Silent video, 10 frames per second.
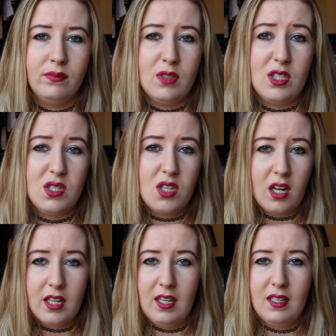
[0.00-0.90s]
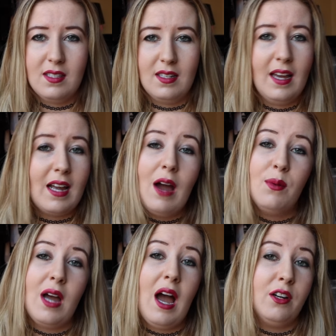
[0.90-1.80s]
with stockings and like
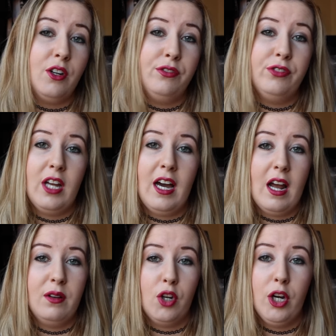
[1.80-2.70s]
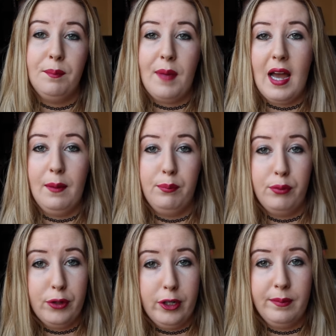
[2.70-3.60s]
I'd go full out. I would go and buy a
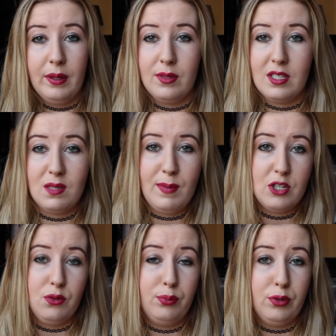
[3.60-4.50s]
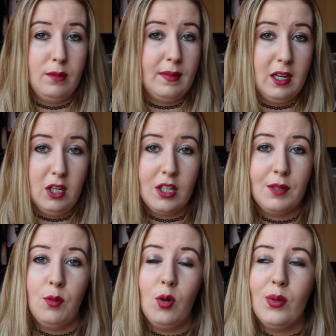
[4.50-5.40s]
broom that was a special broom that
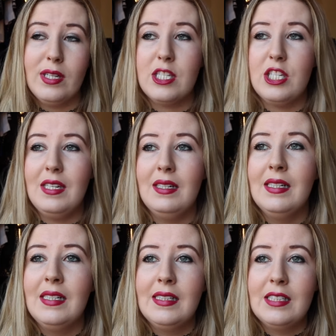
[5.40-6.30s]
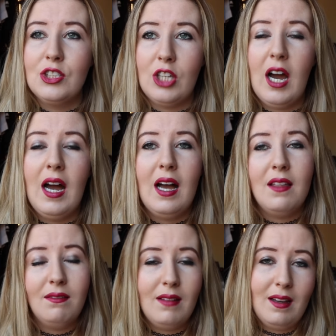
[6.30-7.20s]
looked more witchy. But
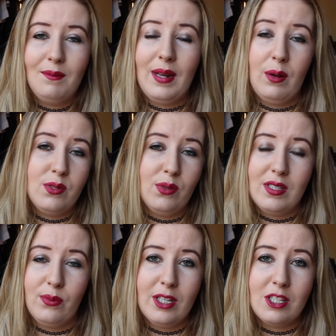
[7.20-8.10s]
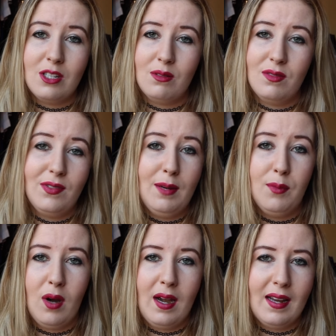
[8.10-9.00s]
I was always a witch. I was very
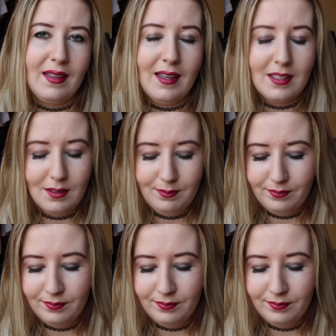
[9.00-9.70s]
boring like that.